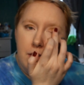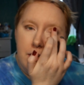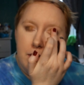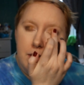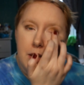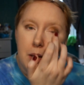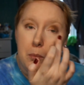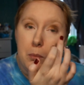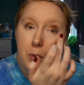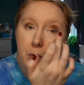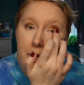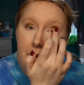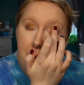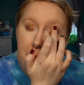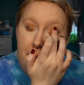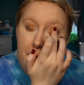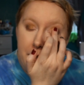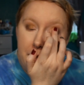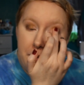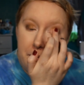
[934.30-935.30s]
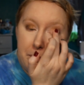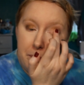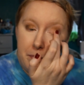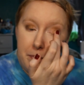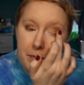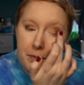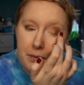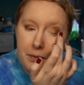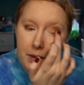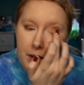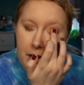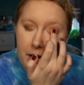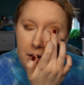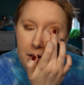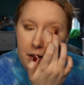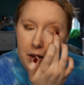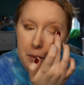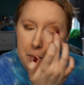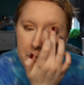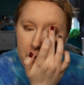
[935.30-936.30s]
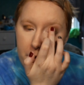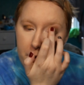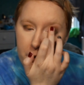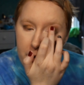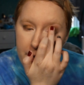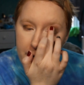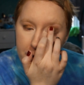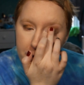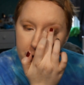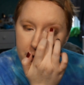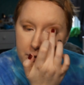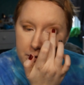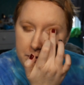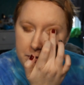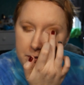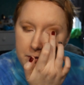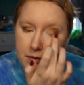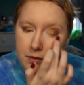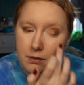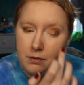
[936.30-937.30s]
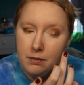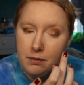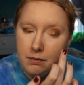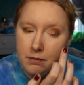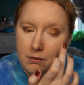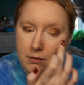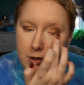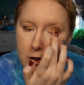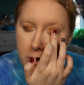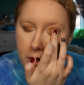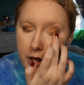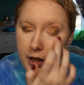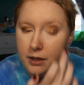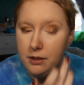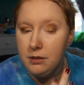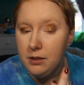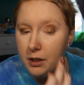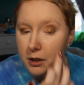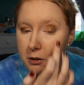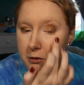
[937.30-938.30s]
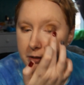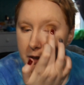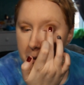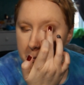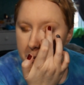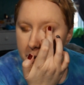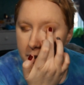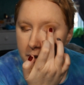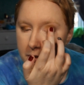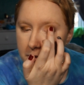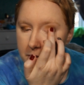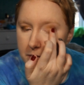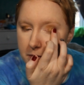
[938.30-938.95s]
someone down there, a mother and her kids and her family,